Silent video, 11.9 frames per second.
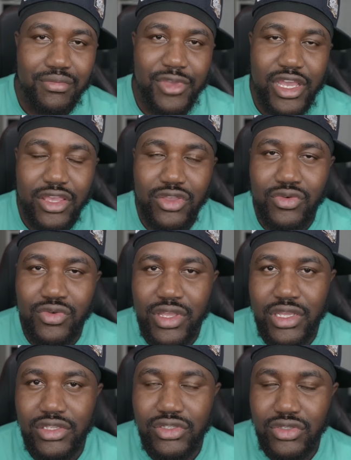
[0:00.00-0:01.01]
Big U
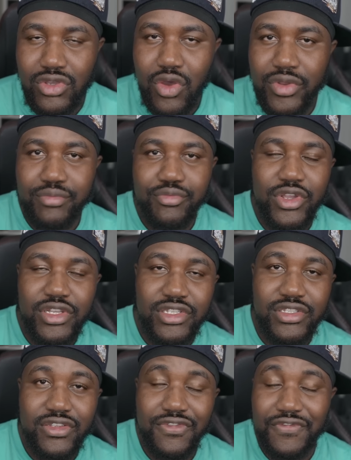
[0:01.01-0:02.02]
is going to
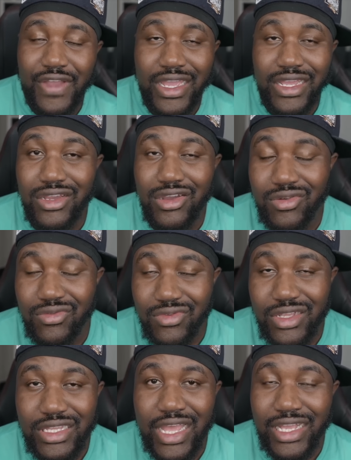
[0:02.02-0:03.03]
prison to fight a
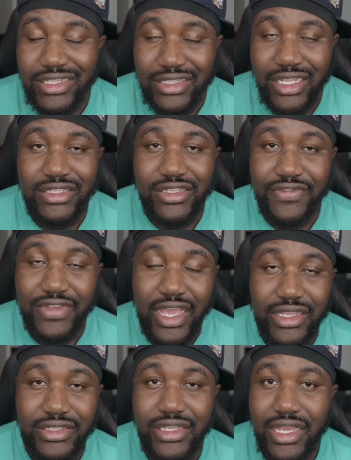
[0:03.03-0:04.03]
really extensive
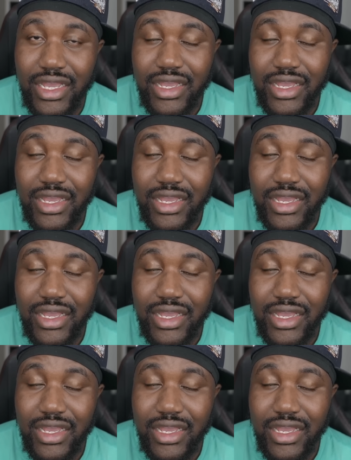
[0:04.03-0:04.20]
case.